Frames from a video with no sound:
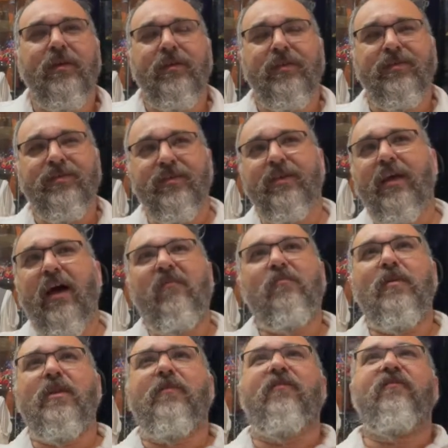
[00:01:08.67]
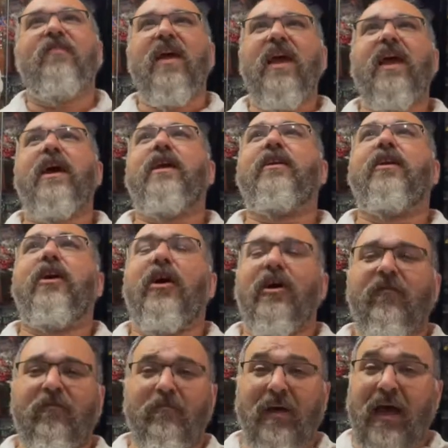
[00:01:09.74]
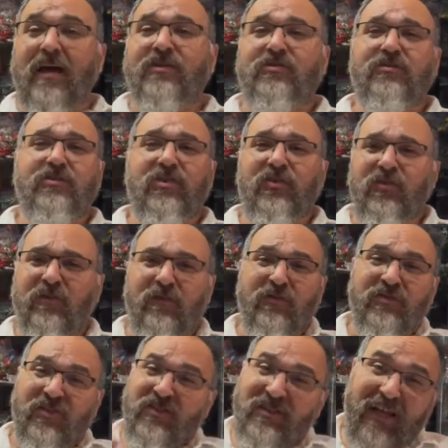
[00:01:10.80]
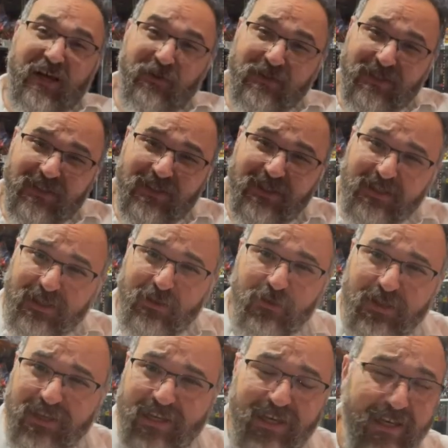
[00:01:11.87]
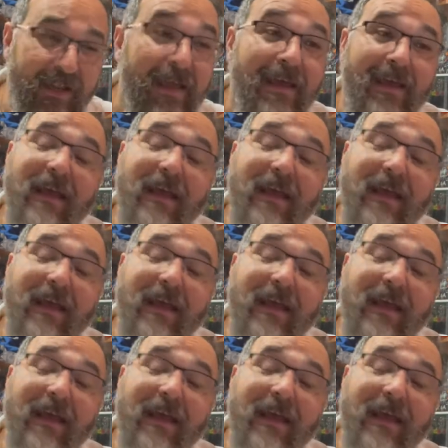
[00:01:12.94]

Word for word: You see, I've been a fan of Masters of the Universe since I was a little kid.